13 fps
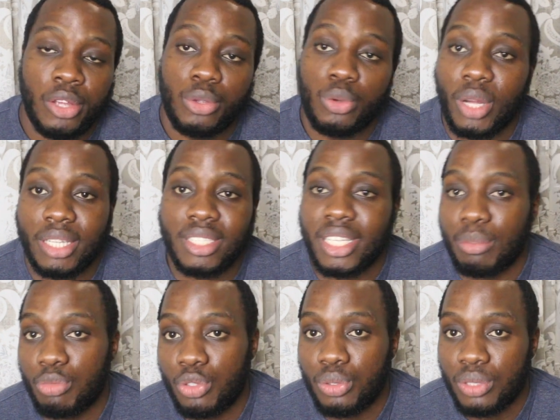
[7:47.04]
you can
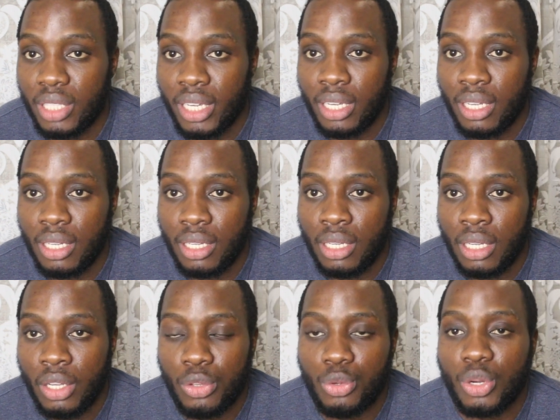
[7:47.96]
skip Tuesday,
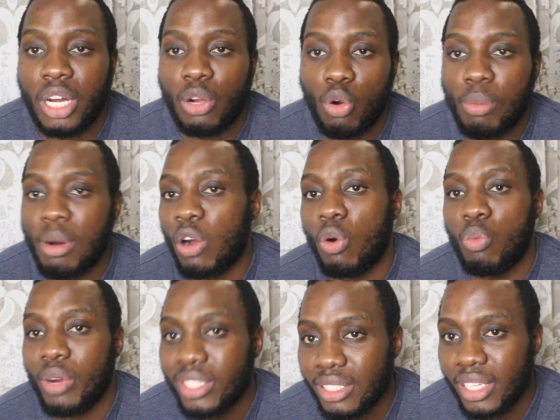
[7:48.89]
you can go back on
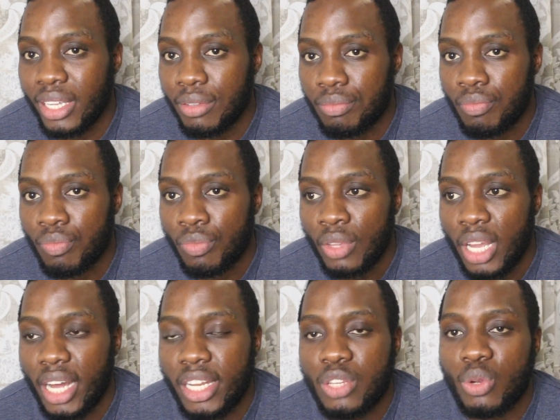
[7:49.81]
Wednesday,
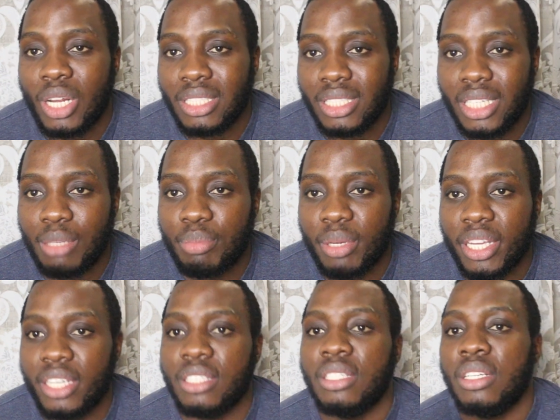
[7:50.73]
and then you can skip
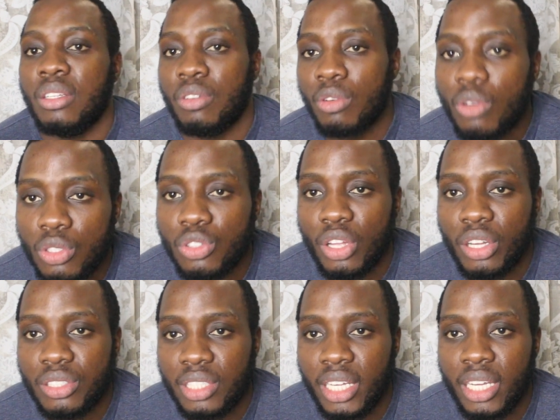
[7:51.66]
again
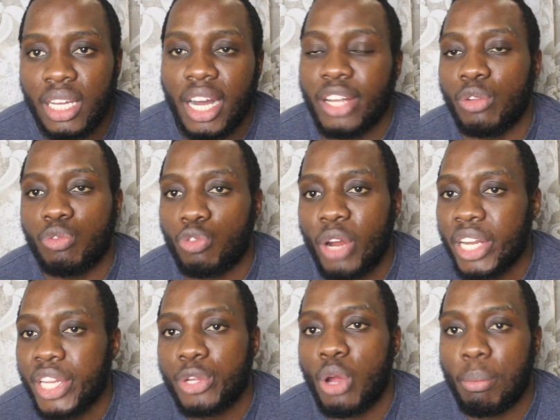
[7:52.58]
Thursday, and then
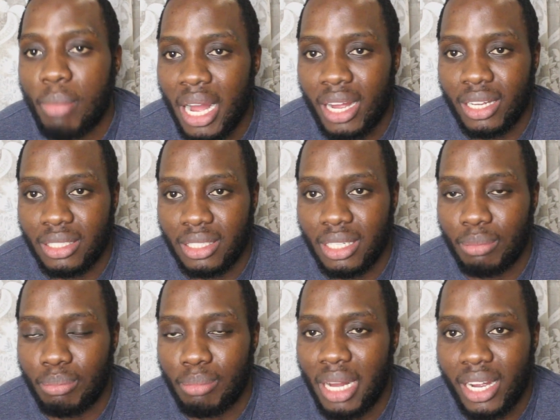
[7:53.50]
Friday you're back
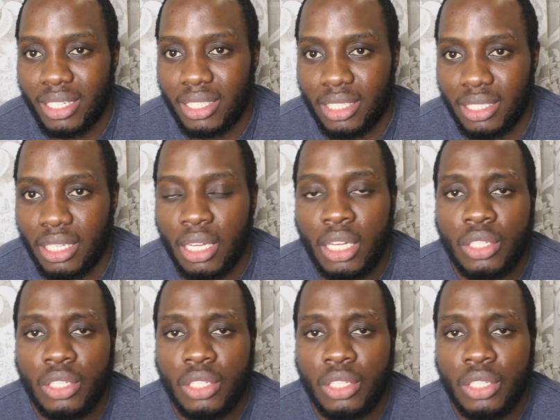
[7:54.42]
at it.